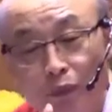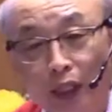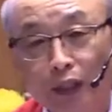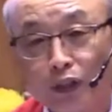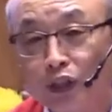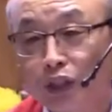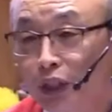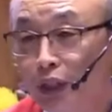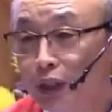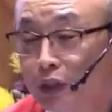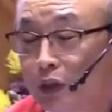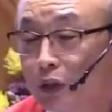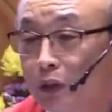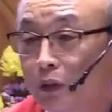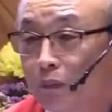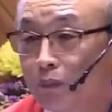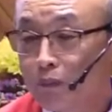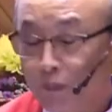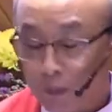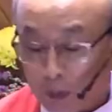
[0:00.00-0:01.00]
their sins,
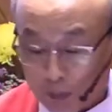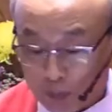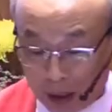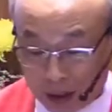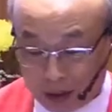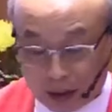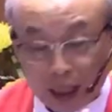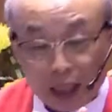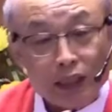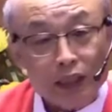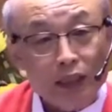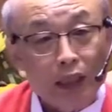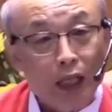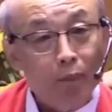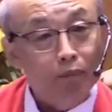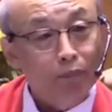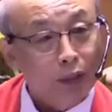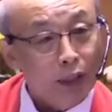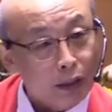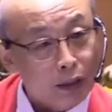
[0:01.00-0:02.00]
but does
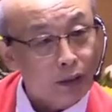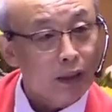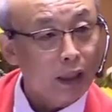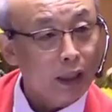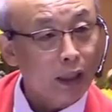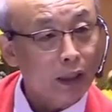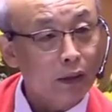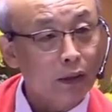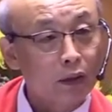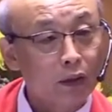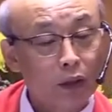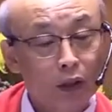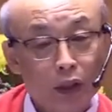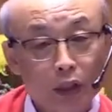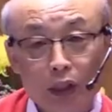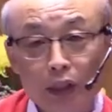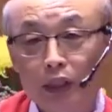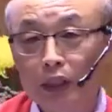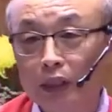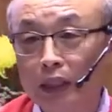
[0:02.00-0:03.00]
not mean that
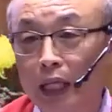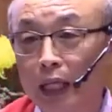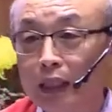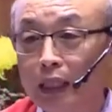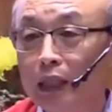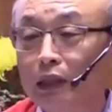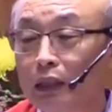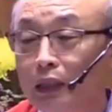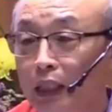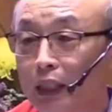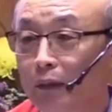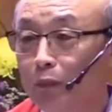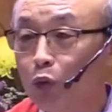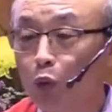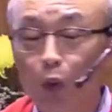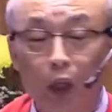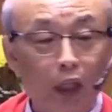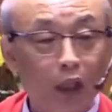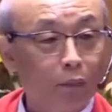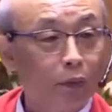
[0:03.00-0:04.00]
they can live
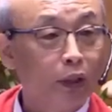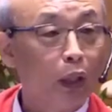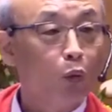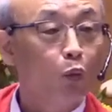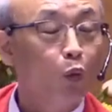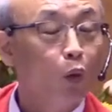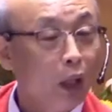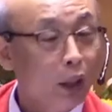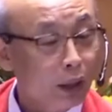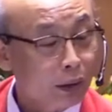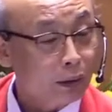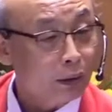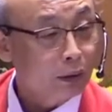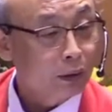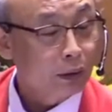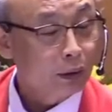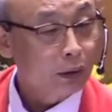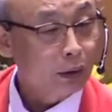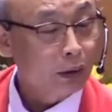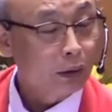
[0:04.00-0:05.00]
whatever they wanted,
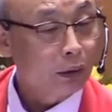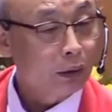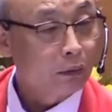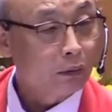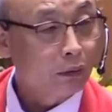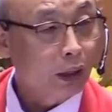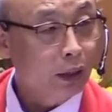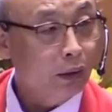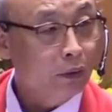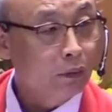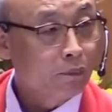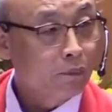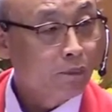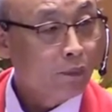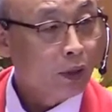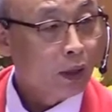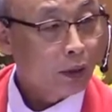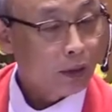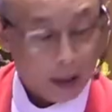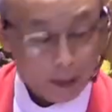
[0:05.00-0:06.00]
right?
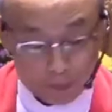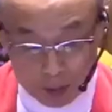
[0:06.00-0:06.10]
That